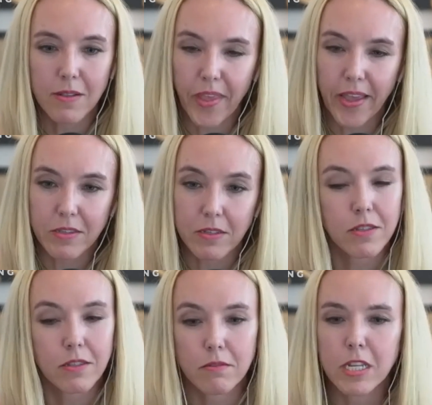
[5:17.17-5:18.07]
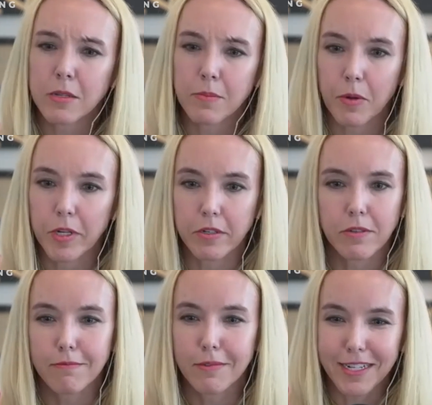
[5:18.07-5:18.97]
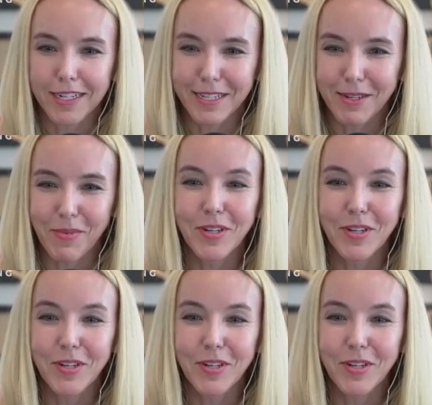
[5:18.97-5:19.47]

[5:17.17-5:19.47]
and that's testimonials, not testimonies,